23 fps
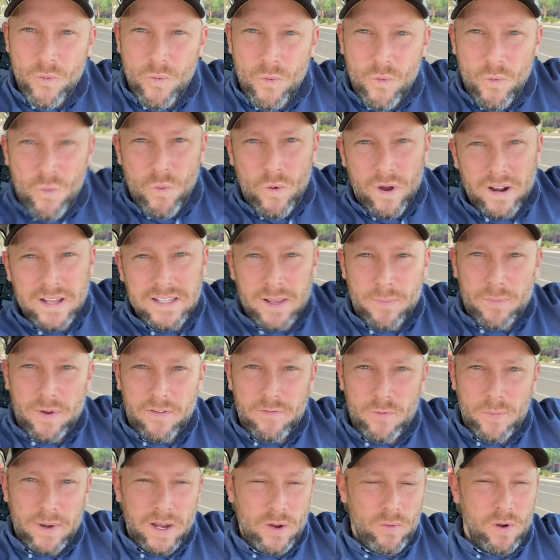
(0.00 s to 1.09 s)
What is up,
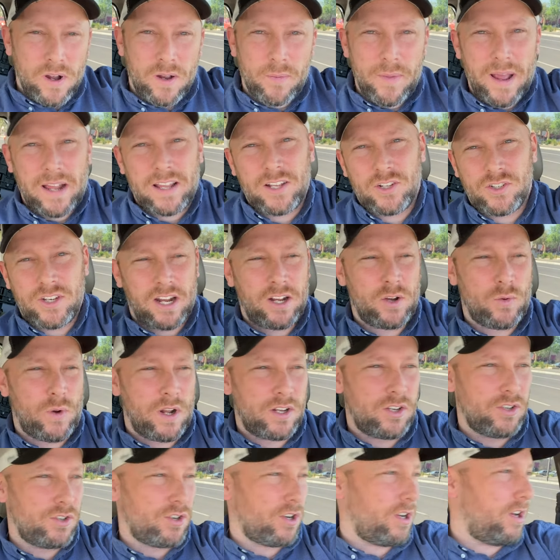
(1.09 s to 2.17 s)
everybody? Welcome back to the channel. You're
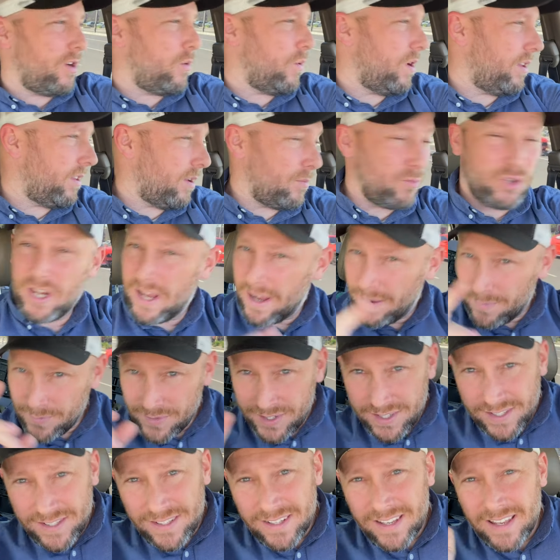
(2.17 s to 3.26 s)
watching Journey into Wealth. I'm
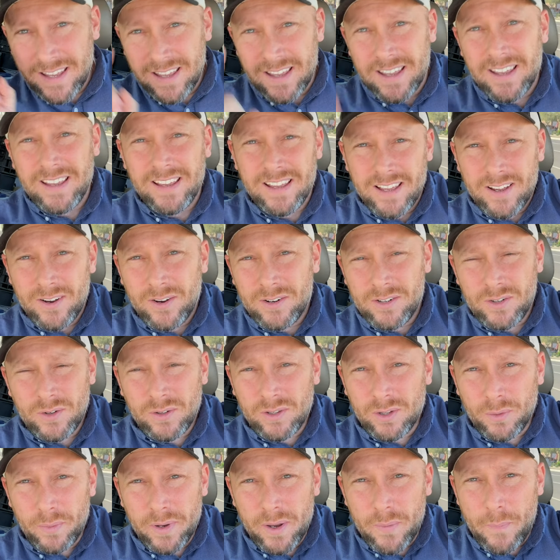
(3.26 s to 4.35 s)
James. Doing
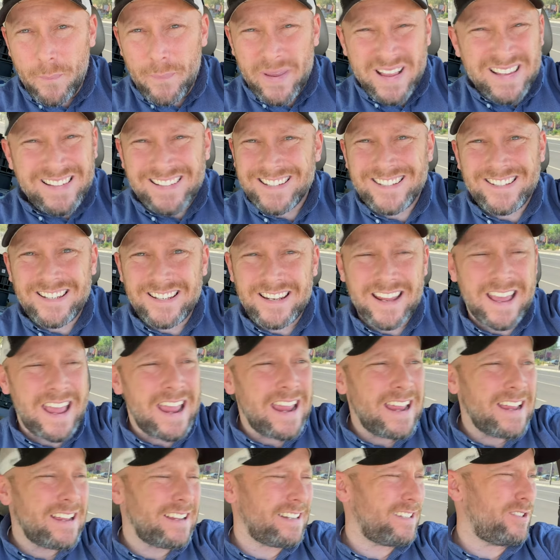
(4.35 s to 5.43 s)
a little bit of business
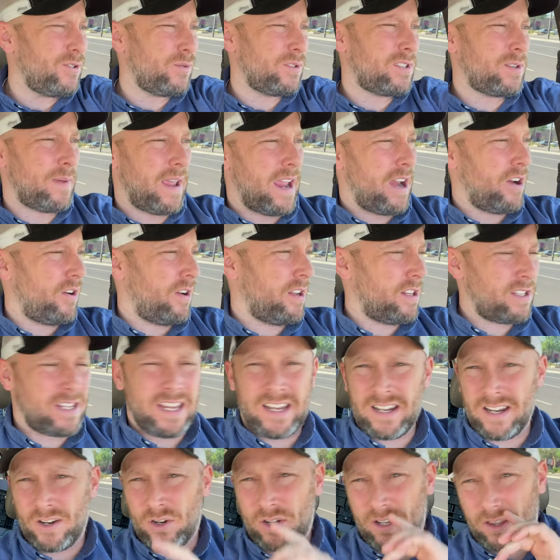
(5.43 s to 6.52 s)
today. Doing some errands,
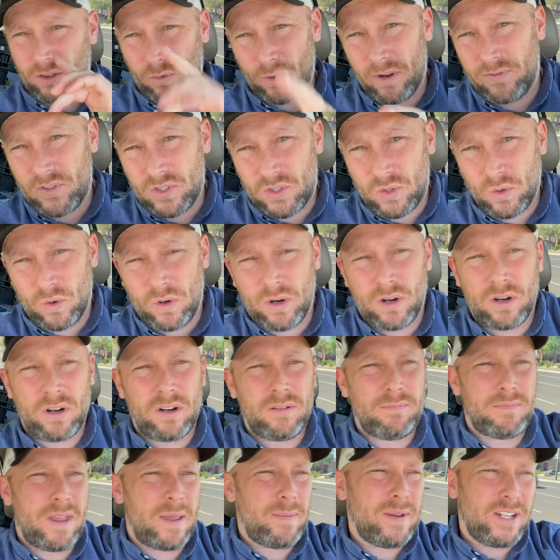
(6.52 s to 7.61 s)
hitting a thrift
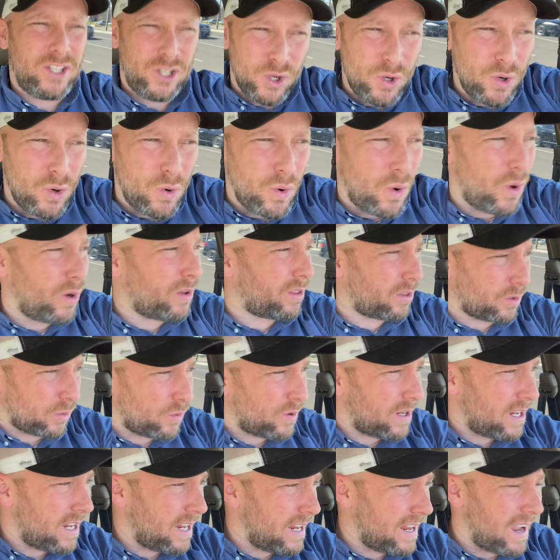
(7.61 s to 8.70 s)
store, maybe two or
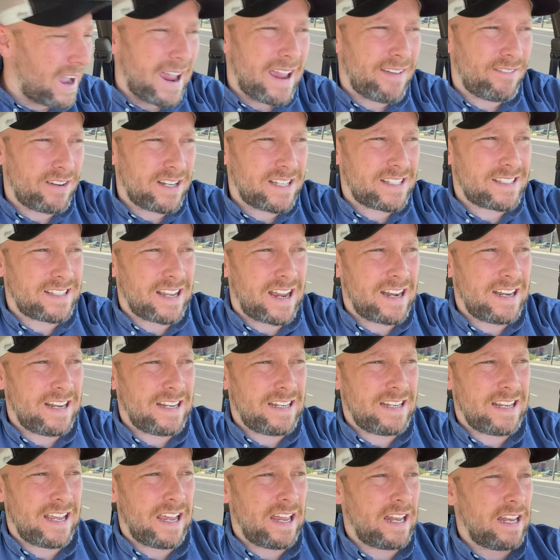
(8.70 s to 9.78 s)
three. I haven't
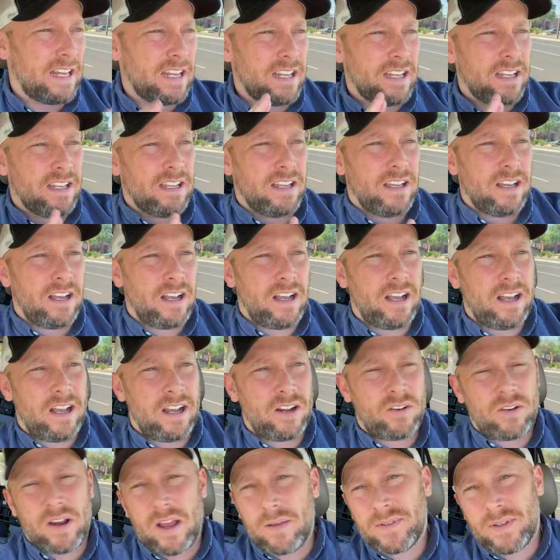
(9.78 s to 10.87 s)
decided yet.
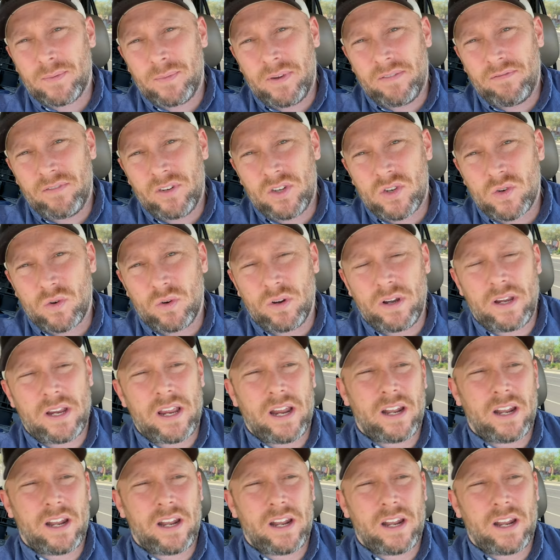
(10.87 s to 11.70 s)
Grab some inventory.